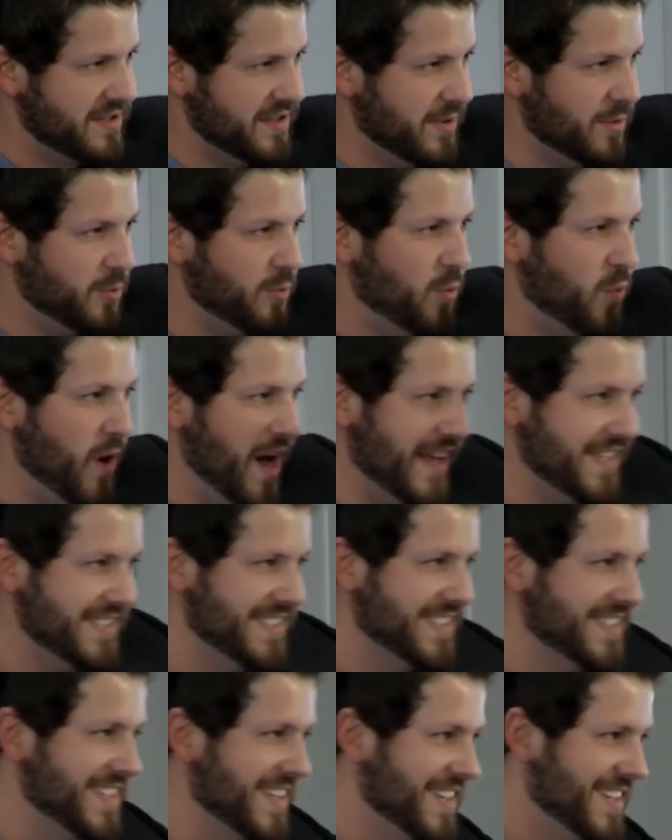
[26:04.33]

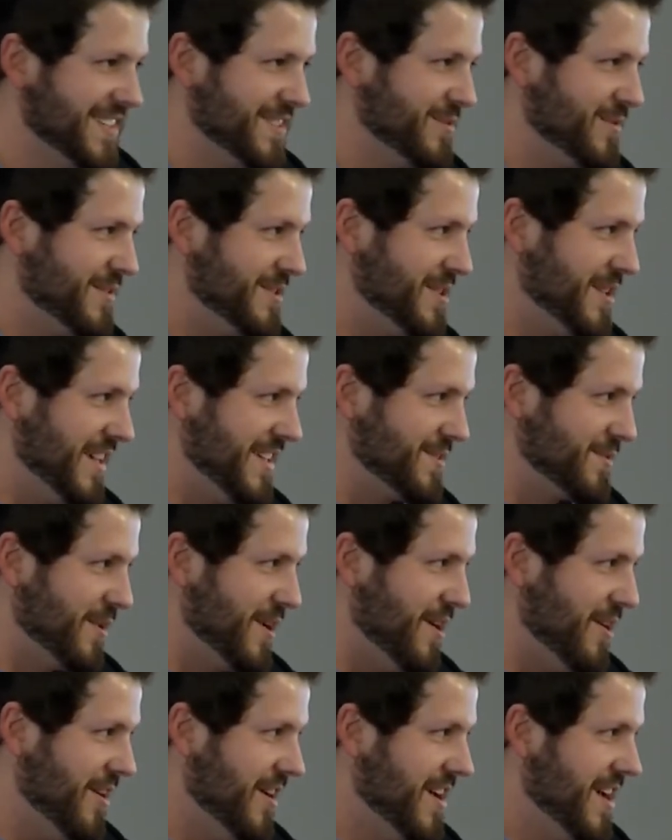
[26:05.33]
west to
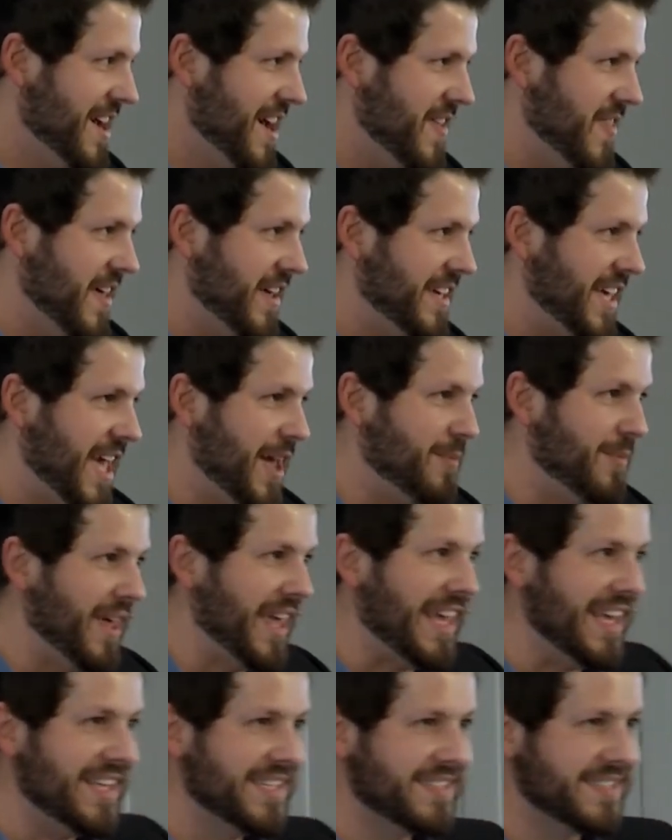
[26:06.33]
Israel and they came
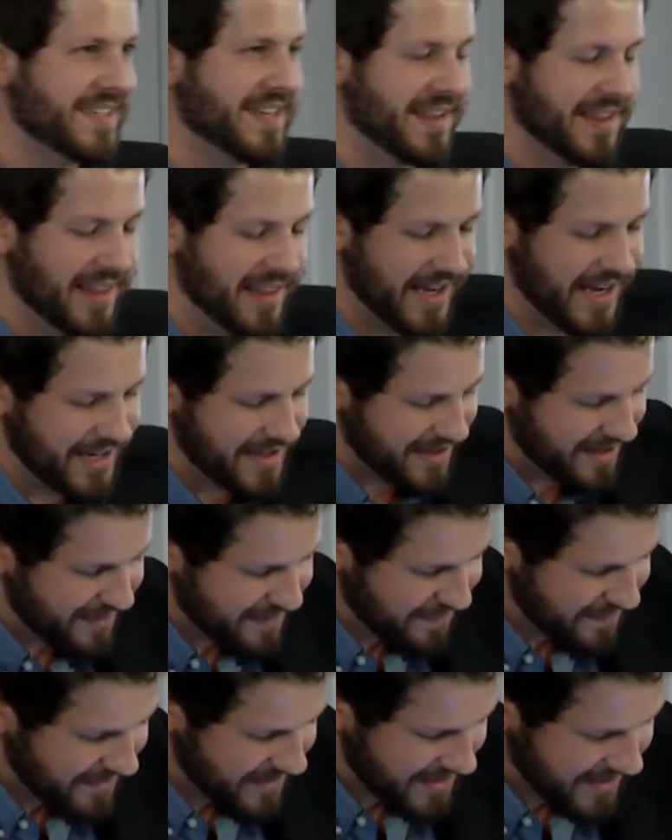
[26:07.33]
east to the land
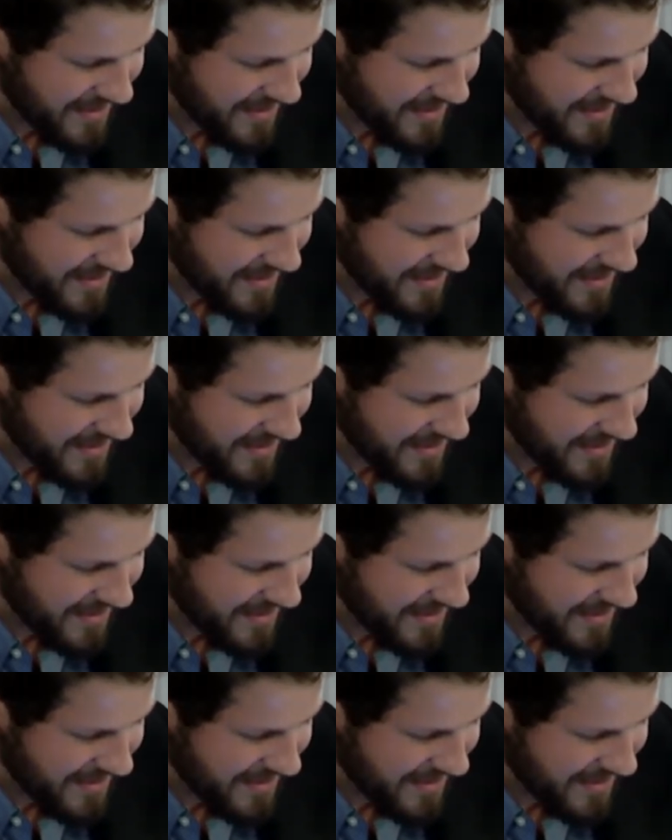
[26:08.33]
of